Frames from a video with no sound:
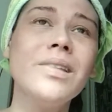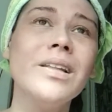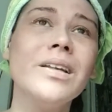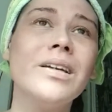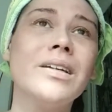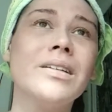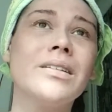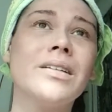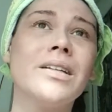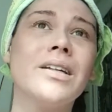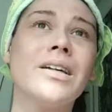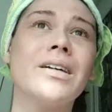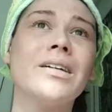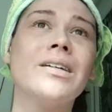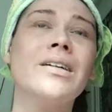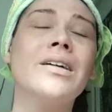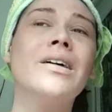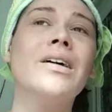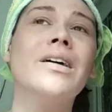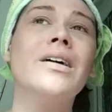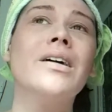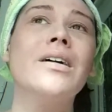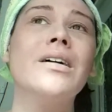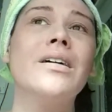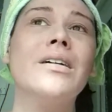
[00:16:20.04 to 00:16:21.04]
and that
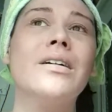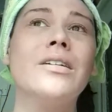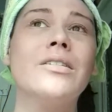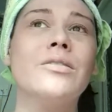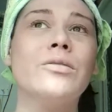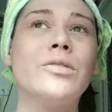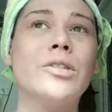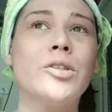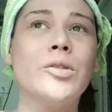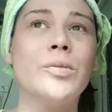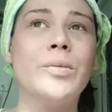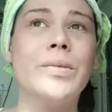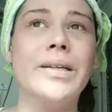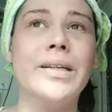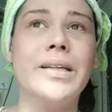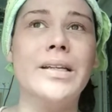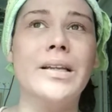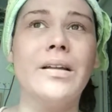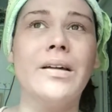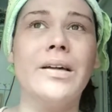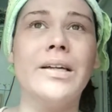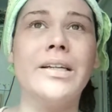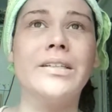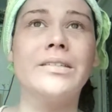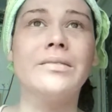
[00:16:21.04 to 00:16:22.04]
I will be
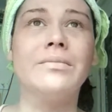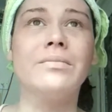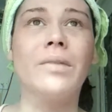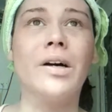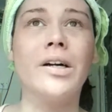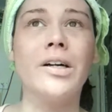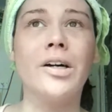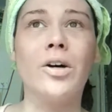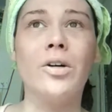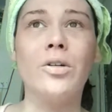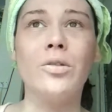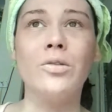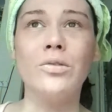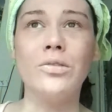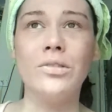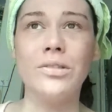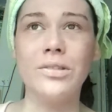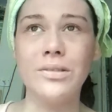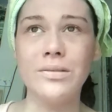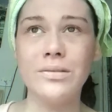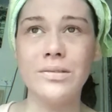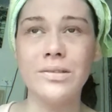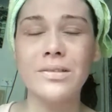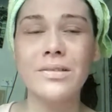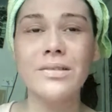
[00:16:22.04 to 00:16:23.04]
like my old
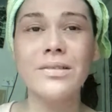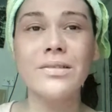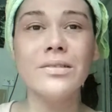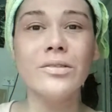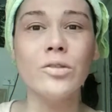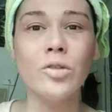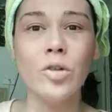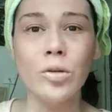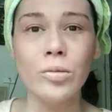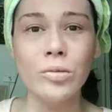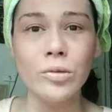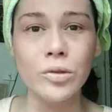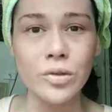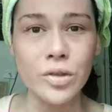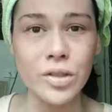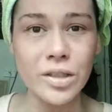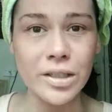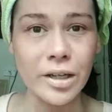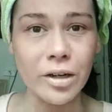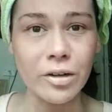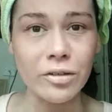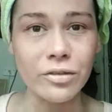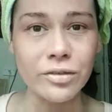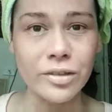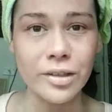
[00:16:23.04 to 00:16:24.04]
normal
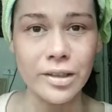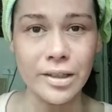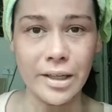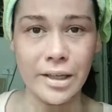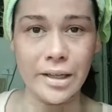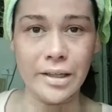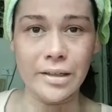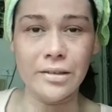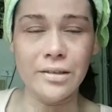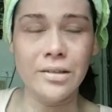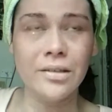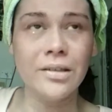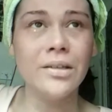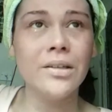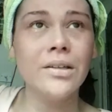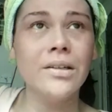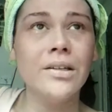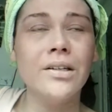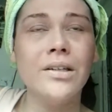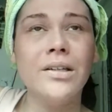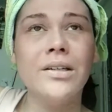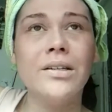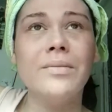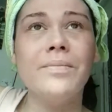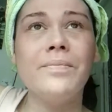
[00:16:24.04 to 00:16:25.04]
self again.
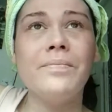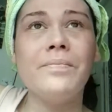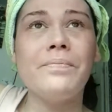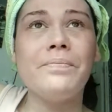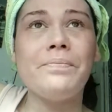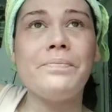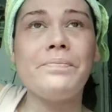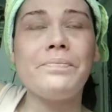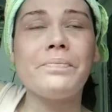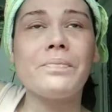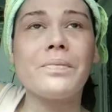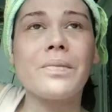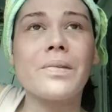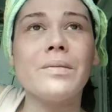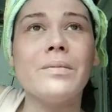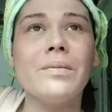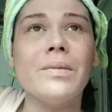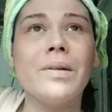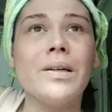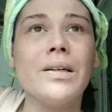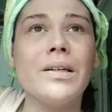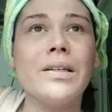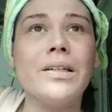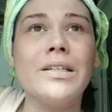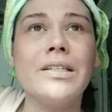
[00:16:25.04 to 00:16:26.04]

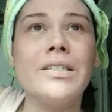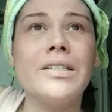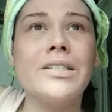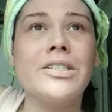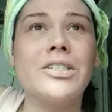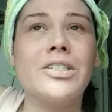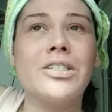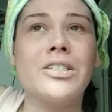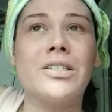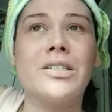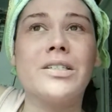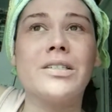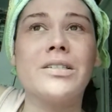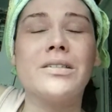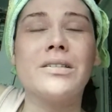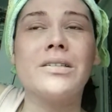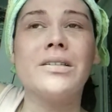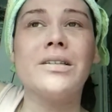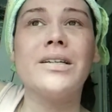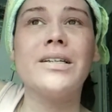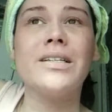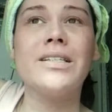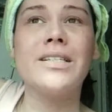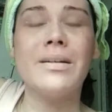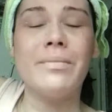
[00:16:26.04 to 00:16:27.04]
But it's
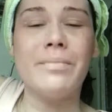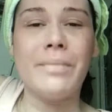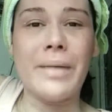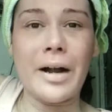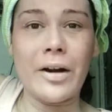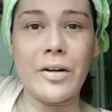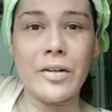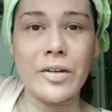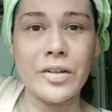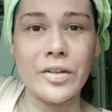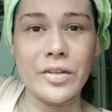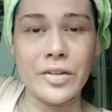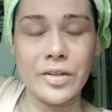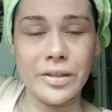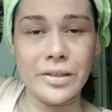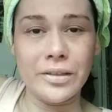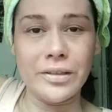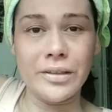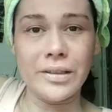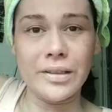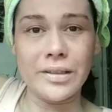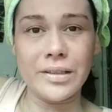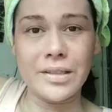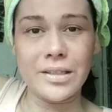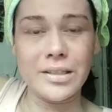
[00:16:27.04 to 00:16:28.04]
a
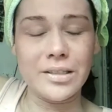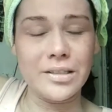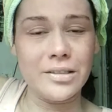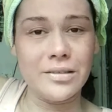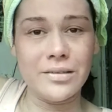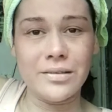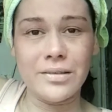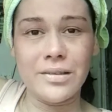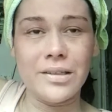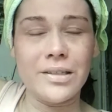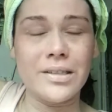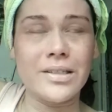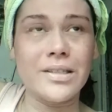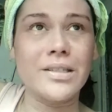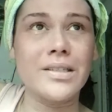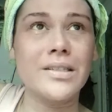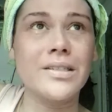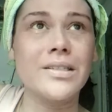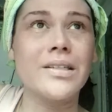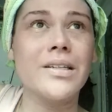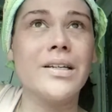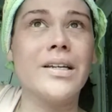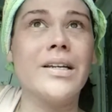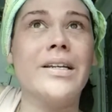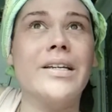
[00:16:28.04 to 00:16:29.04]
marathon.
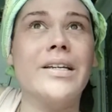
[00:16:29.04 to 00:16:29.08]
It's